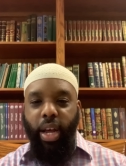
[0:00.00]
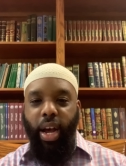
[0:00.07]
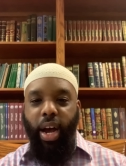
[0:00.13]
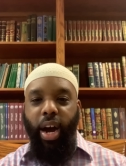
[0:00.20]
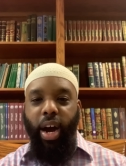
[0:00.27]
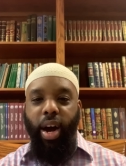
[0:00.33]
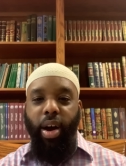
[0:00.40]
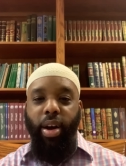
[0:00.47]

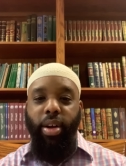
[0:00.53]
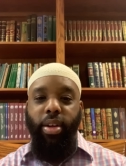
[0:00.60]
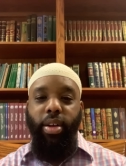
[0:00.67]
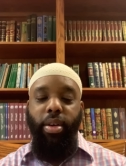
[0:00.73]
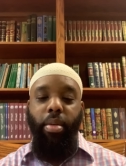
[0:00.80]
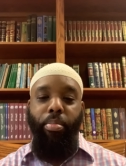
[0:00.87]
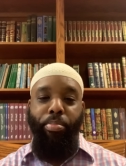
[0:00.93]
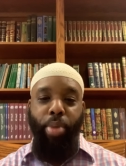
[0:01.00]
uh,
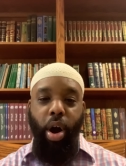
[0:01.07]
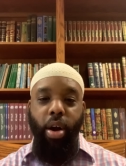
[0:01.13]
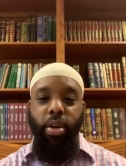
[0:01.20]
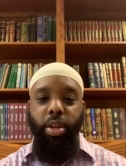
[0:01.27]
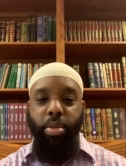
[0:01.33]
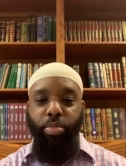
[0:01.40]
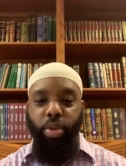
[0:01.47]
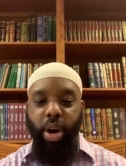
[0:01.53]

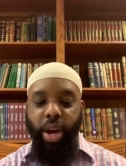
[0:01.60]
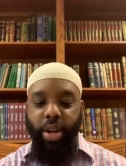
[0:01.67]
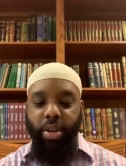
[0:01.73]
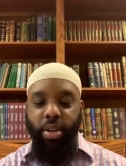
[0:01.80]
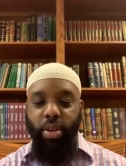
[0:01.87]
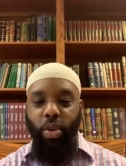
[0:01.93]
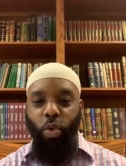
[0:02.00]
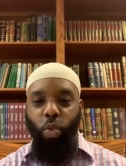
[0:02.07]
barley bread
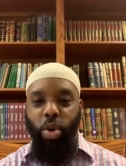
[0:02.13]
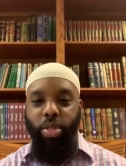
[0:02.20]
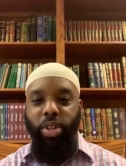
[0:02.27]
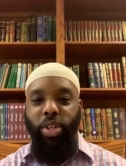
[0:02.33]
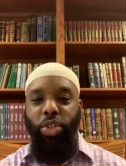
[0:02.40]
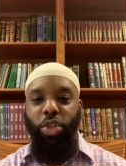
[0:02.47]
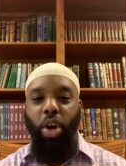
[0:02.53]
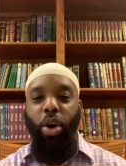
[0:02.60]
with
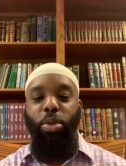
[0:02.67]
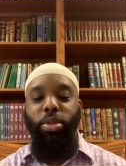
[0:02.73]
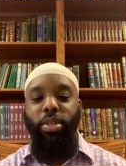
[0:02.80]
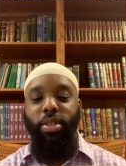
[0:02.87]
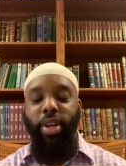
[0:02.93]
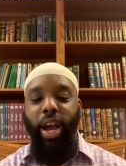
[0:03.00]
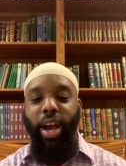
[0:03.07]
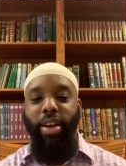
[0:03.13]
salt
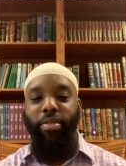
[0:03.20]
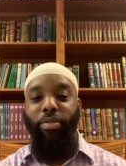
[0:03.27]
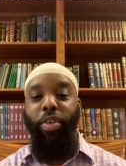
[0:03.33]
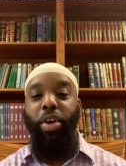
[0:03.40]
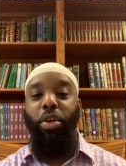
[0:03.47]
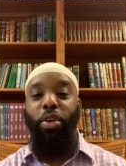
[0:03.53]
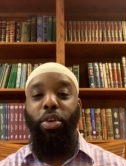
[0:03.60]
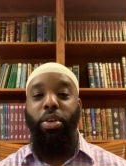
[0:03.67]
and
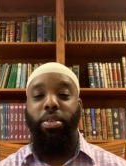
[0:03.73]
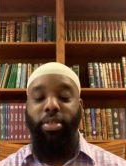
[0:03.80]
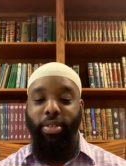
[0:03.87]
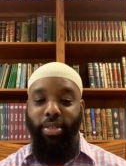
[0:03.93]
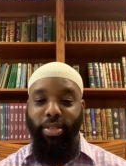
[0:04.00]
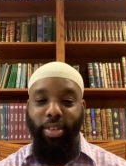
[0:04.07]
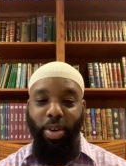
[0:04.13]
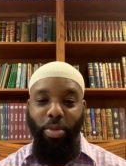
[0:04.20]
vinegar,
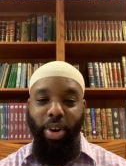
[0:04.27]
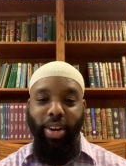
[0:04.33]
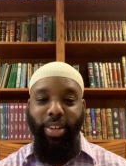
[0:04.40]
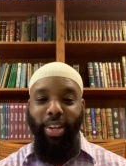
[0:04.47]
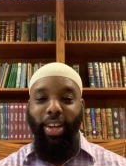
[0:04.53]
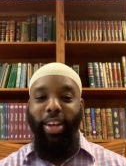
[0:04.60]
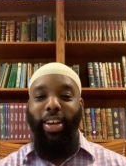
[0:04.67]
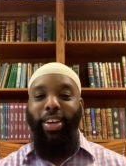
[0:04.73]
all right?
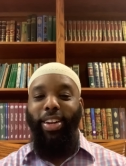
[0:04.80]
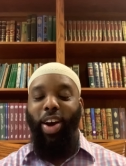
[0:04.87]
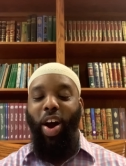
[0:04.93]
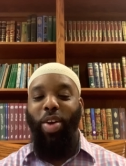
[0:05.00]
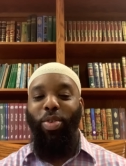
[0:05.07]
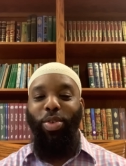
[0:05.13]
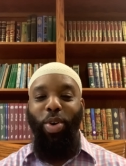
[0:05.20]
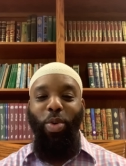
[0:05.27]
Now, I
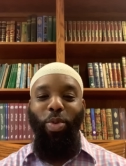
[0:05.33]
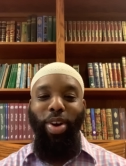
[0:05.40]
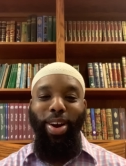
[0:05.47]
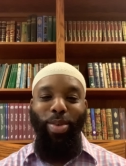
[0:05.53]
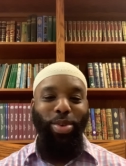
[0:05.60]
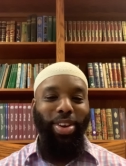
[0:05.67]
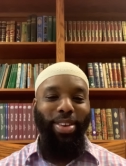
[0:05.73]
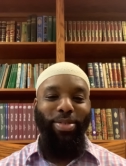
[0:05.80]
don't know where
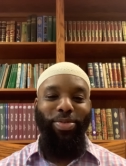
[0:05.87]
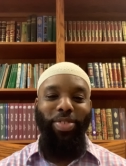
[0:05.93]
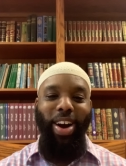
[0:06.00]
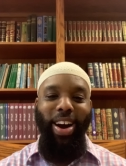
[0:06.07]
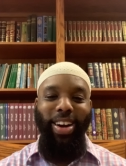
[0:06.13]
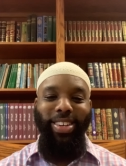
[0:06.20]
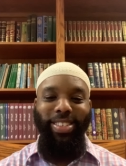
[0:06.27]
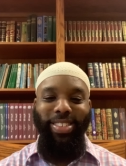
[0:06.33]
we can
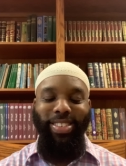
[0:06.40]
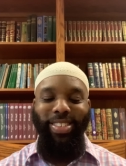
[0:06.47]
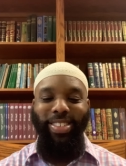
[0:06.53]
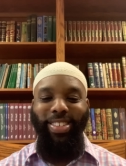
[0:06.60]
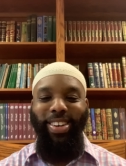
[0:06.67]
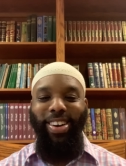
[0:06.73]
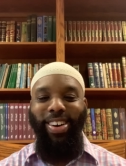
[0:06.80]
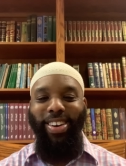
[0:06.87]
find
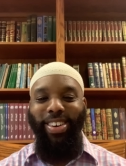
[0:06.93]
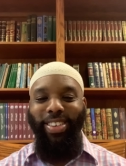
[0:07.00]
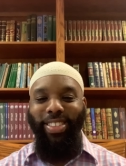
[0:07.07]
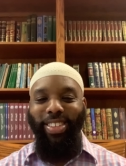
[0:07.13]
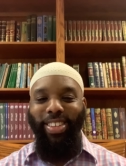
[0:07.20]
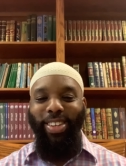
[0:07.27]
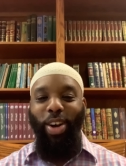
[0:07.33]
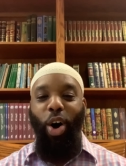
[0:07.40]
uh,
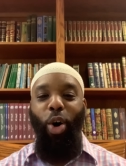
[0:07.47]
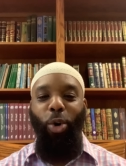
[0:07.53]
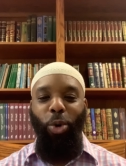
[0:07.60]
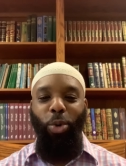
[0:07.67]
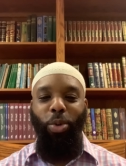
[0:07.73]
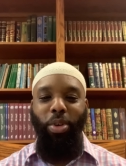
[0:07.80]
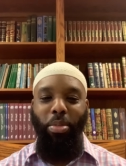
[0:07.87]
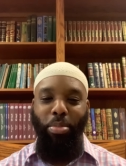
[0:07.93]

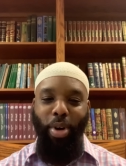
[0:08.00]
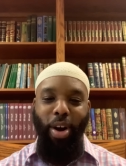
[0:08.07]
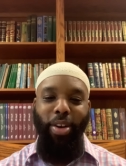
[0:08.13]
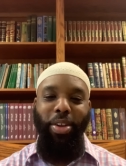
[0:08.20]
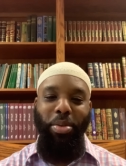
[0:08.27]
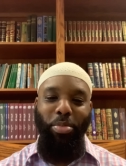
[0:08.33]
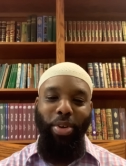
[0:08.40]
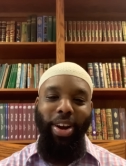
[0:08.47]
whole
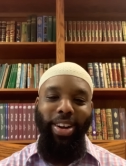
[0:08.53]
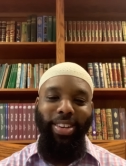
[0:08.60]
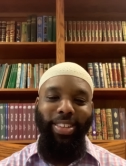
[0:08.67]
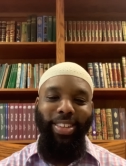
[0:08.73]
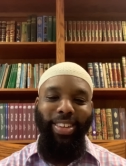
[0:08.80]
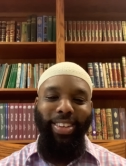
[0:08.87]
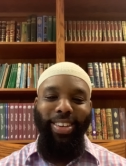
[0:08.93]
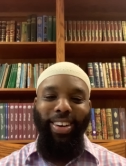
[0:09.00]
barley bread,
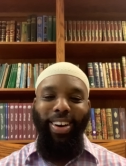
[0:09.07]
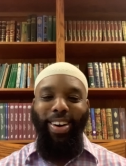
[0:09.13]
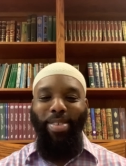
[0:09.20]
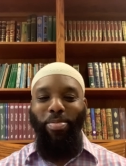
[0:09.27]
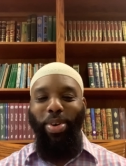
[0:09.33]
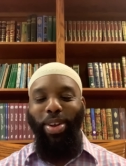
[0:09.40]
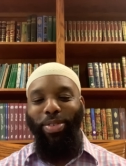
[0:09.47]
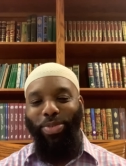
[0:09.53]
uh,
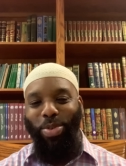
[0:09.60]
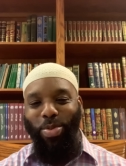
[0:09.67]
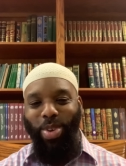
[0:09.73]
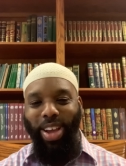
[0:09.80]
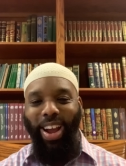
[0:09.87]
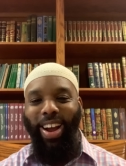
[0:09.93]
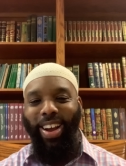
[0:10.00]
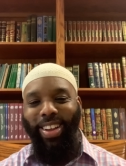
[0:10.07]
but if you
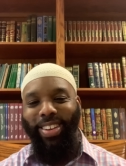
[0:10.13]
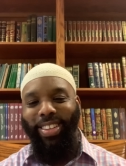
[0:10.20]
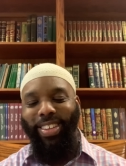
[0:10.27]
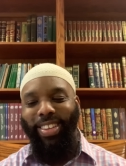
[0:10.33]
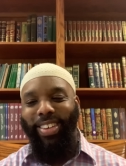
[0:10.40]
can,